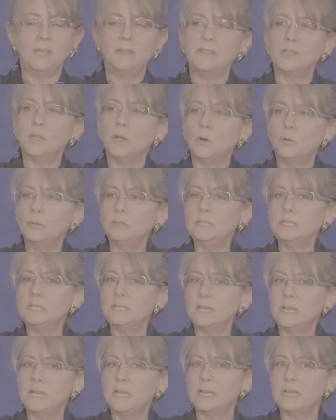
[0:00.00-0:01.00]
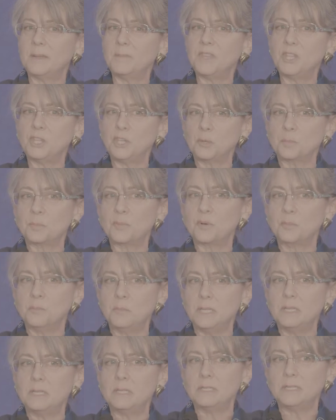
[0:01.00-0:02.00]
The only time that you're
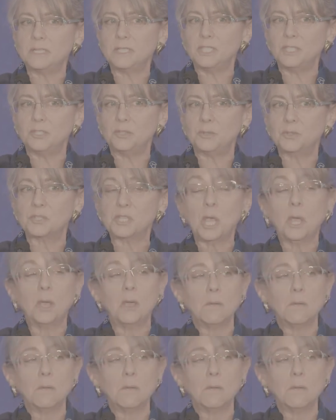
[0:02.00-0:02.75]
permitted to use